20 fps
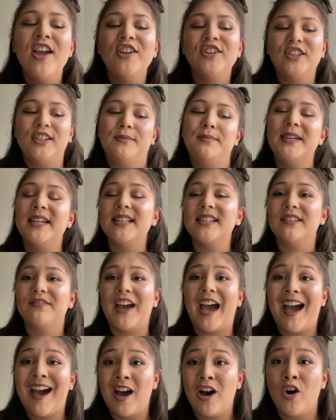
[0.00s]
just because of
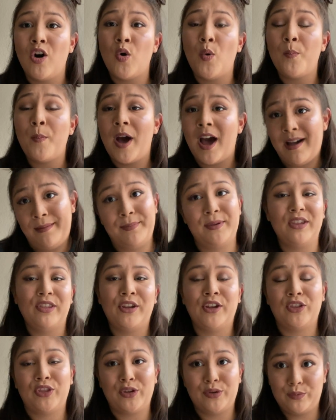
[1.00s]
how
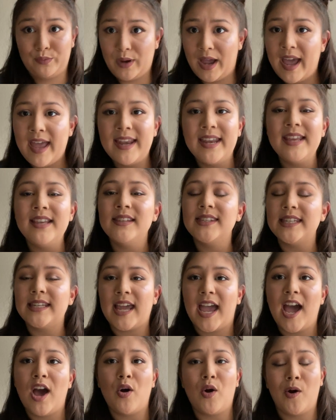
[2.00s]
popular the ride is and
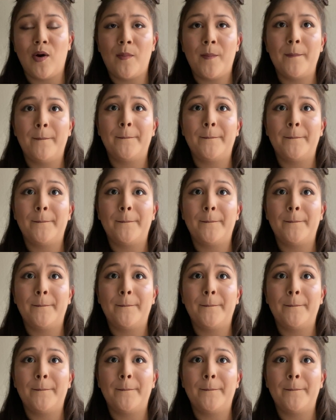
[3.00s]
how